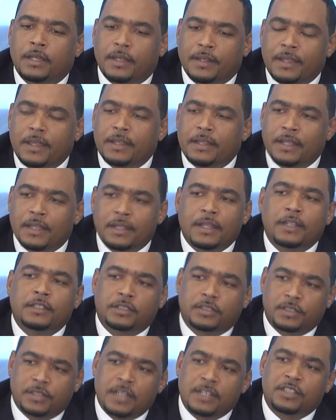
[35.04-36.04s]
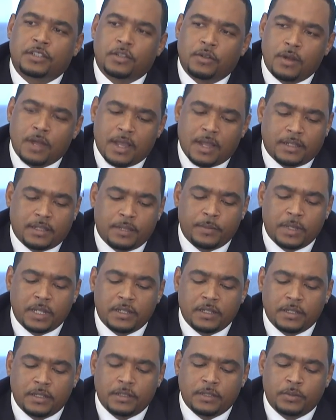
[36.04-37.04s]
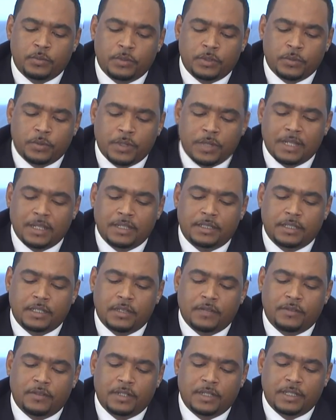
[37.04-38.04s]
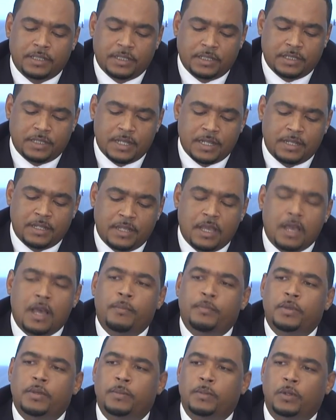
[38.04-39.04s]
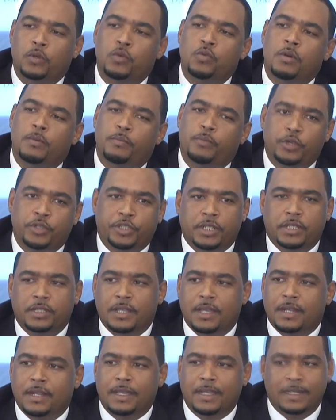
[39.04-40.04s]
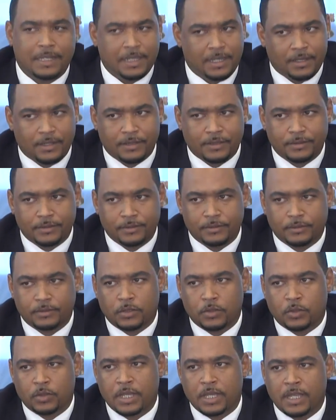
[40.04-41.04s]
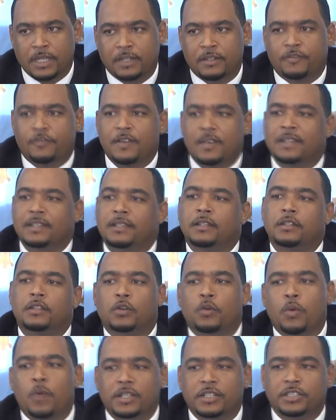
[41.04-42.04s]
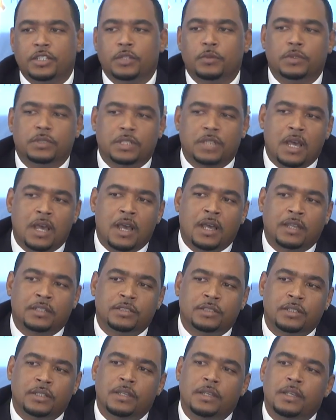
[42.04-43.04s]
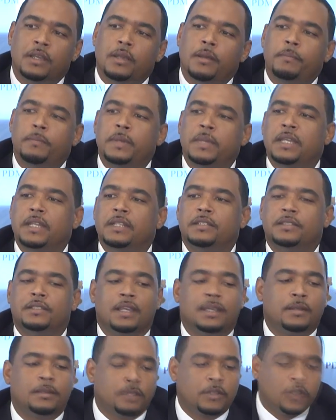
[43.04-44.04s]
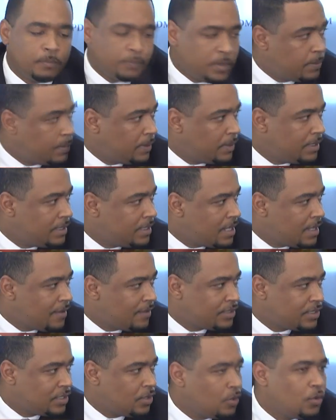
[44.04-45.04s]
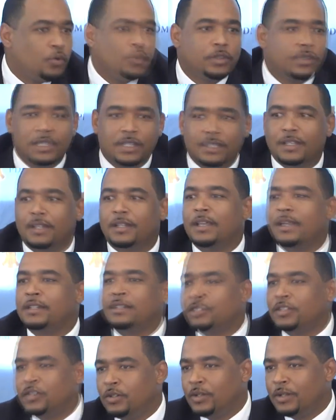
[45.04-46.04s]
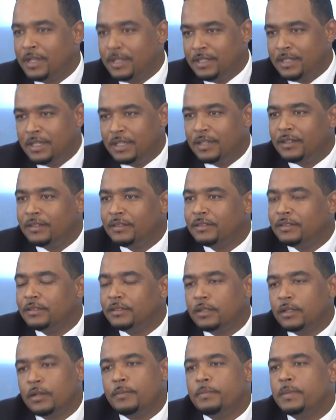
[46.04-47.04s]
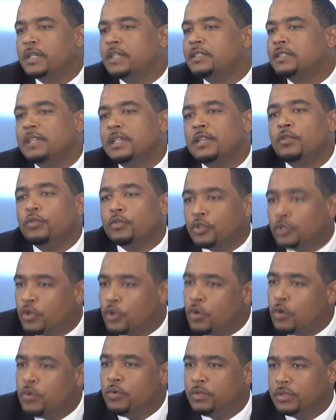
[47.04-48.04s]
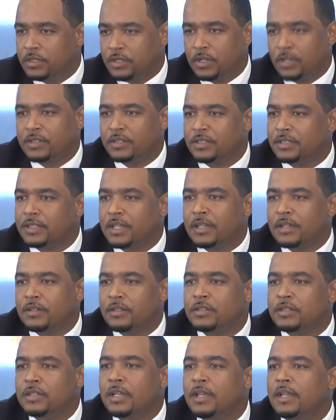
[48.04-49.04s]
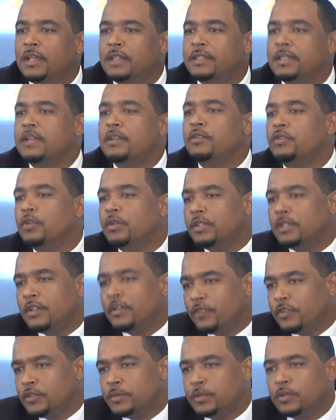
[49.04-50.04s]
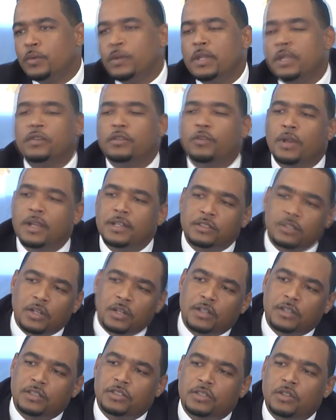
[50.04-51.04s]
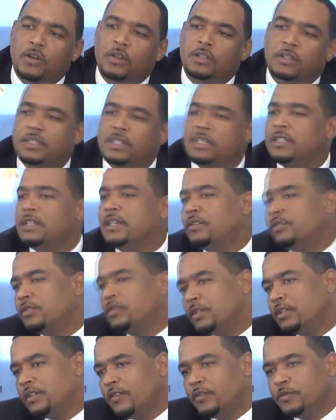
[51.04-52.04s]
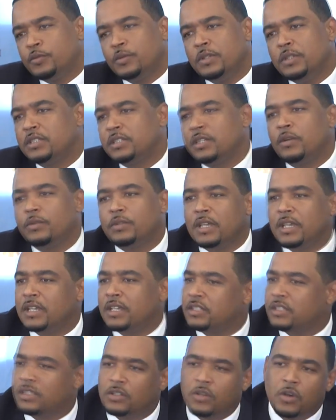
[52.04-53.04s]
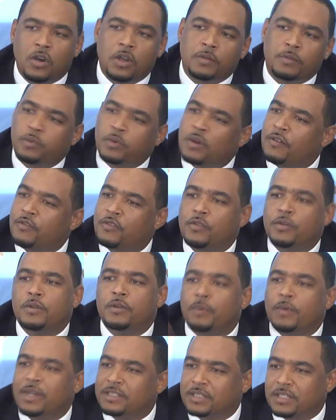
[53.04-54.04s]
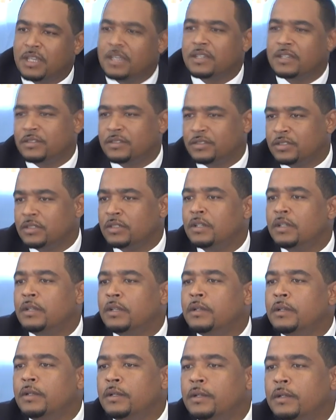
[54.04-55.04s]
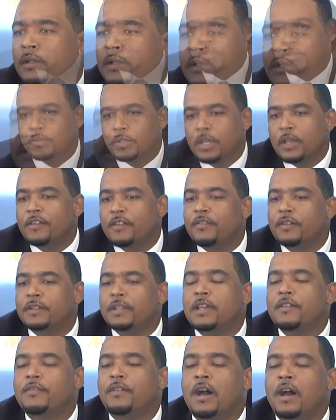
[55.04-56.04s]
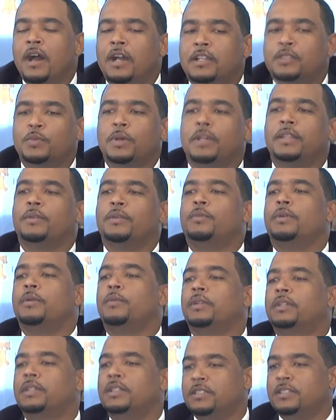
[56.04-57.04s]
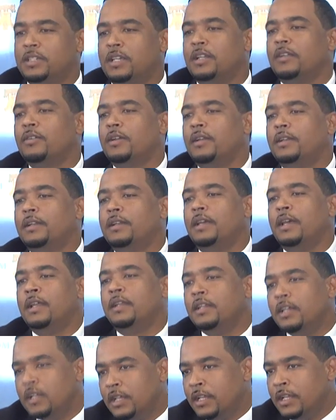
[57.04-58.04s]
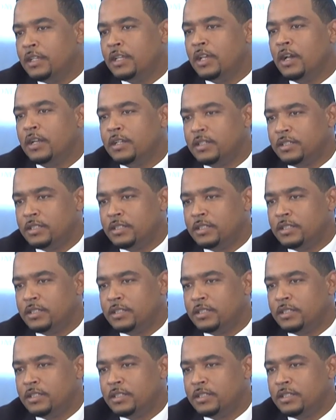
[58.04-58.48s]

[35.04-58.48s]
Yeah, that's correct. I mean, the reality of it is that there are people who are pushing that idea, okay? And the fact that the question was asked means that there are people in the FCO who think that that's a good idea, all right? Because they don't know the Turks and Caicos. They don't know the difference between Grand Turk and Salt Key. They don't know the difference between South Caicos and North, Provo, and West Caicos. They've asked whether we would consider it. And the